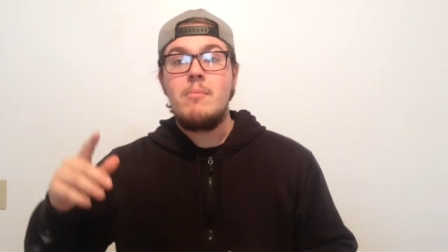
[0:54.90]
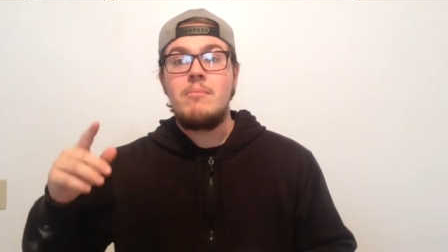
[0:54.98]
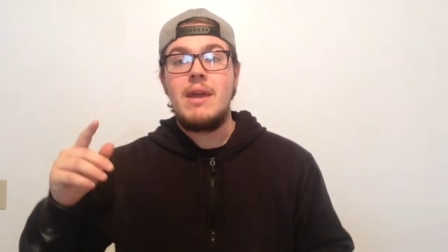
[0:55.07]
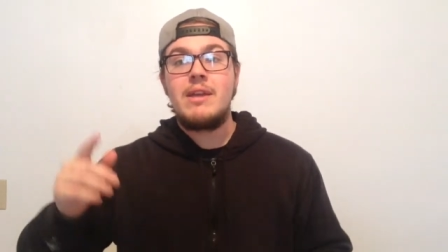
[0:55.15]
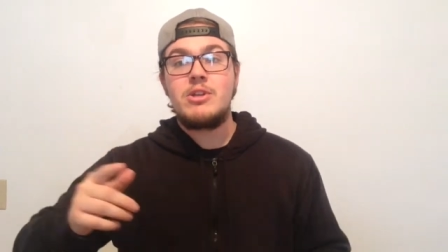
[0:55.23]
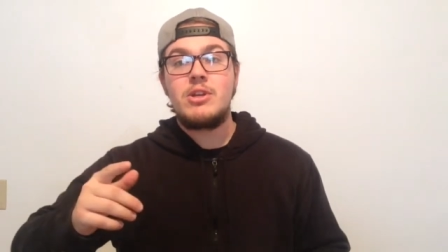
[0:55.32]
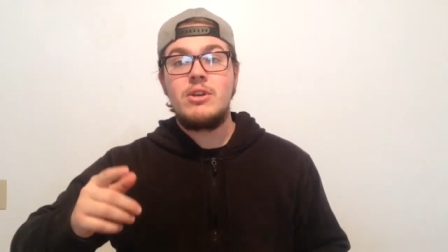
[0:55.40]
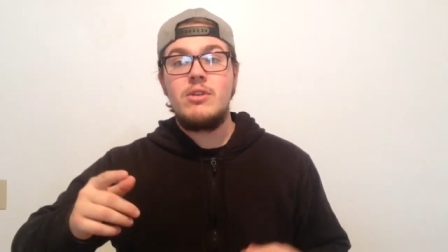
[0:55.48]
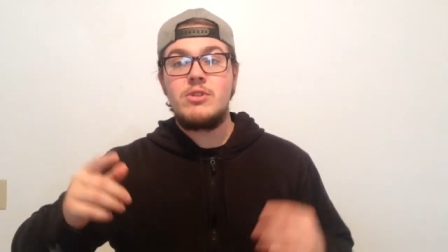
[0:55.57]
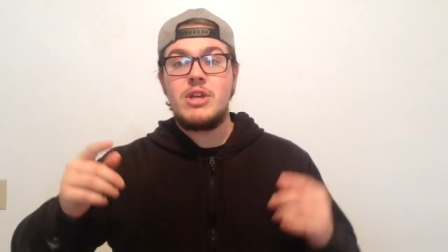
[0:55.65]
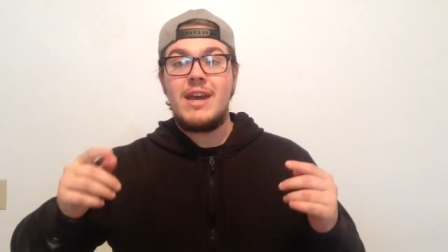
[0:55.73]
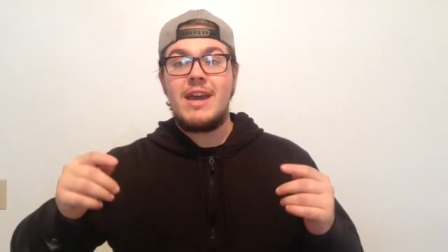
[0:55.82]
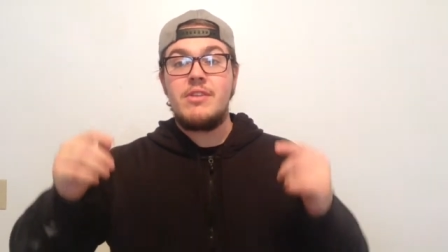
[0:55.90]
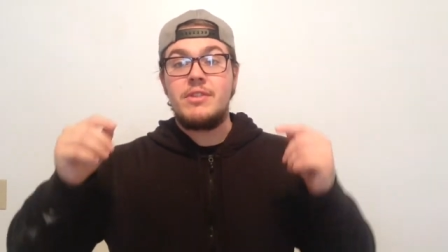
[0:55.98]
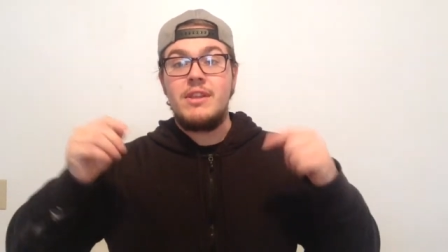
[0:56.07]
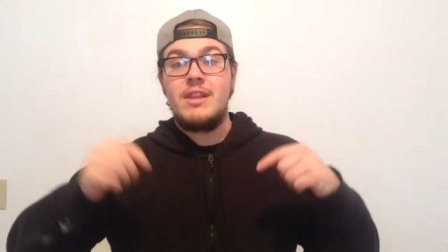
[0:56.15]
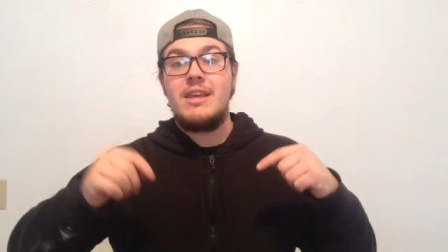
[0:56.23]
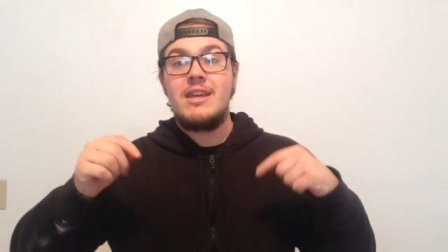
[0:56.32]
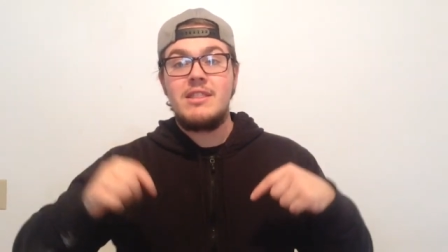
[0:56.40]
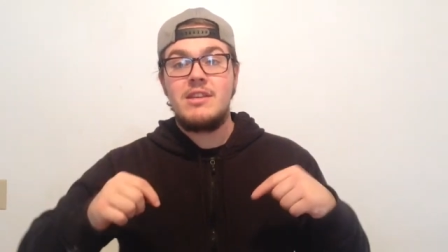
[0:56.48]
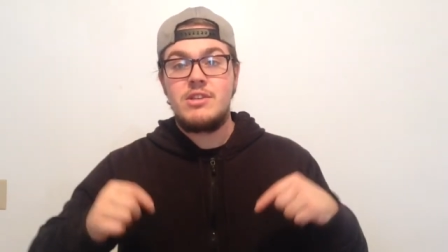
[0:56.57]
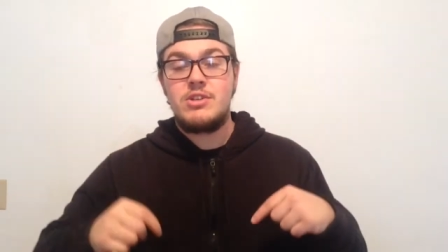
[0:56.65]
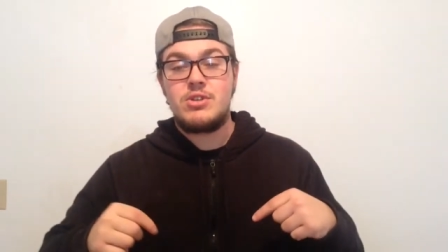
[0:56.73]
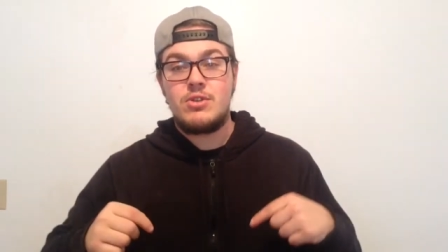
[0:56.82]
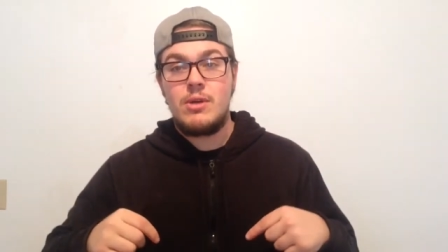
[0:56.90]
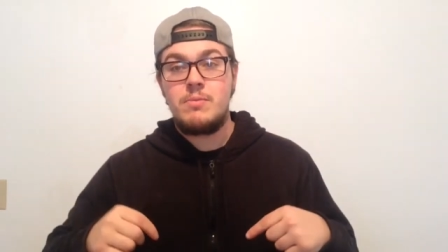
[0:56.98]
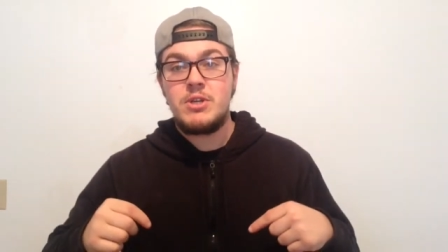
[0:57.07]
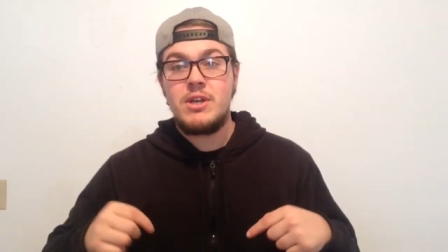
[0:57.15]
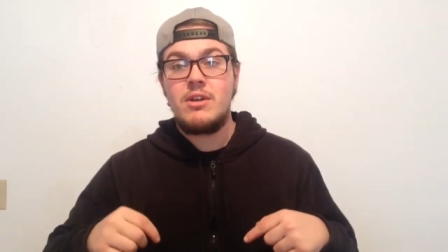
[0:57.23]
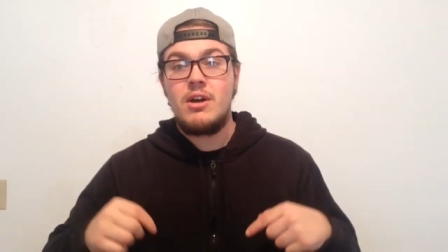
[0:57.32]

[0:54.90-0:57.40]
make sure you check out the link in the description.